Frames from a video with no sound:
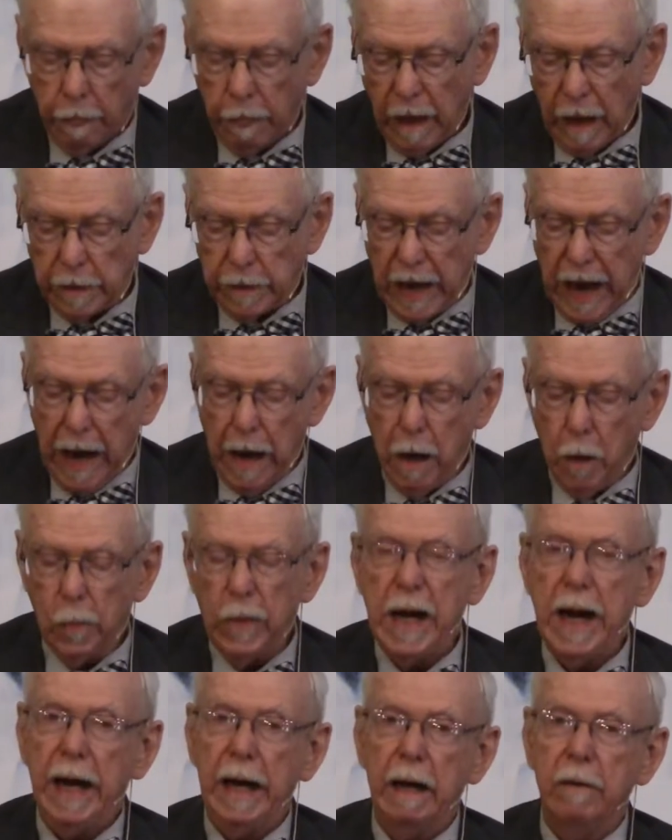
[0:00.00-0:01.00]
Now
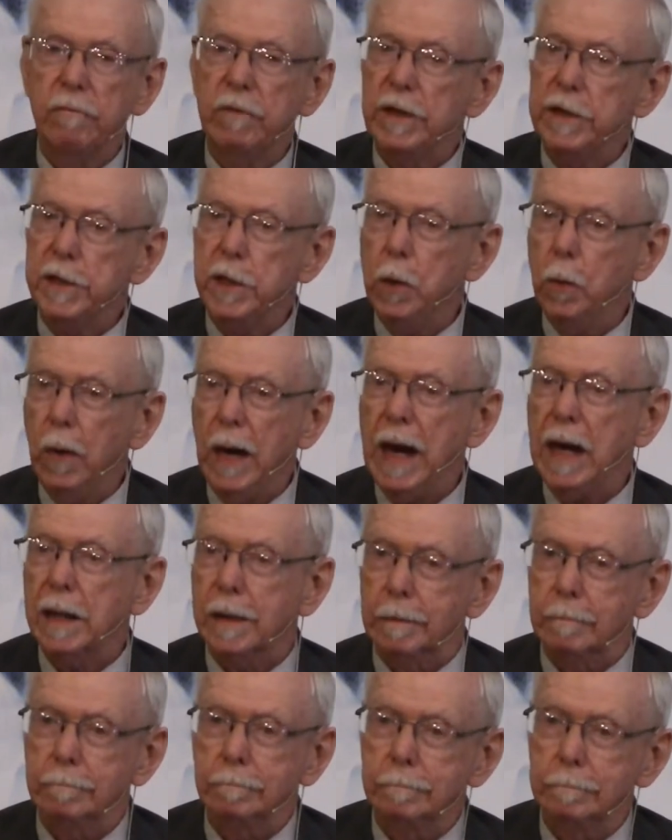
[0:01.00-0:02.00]
we have the
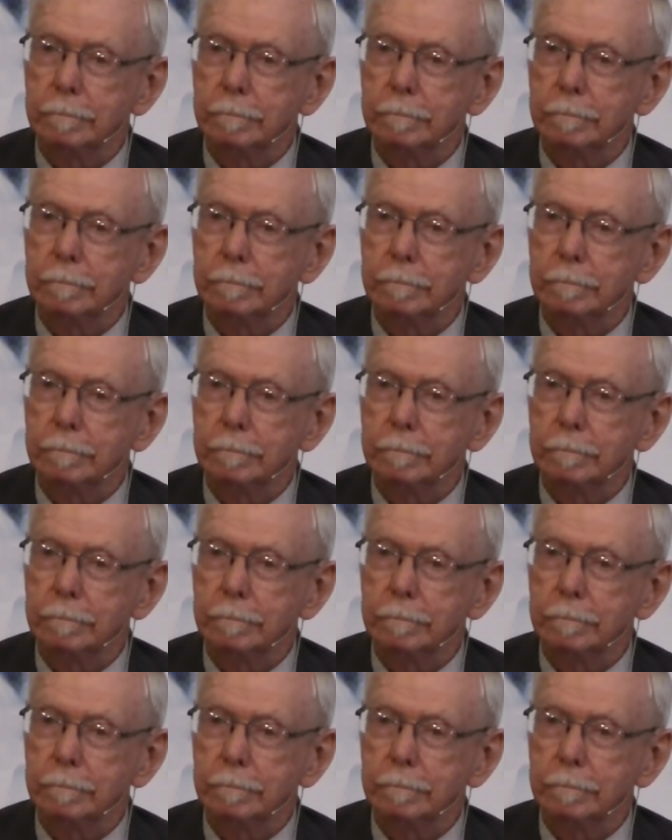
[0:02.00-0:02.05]
UN.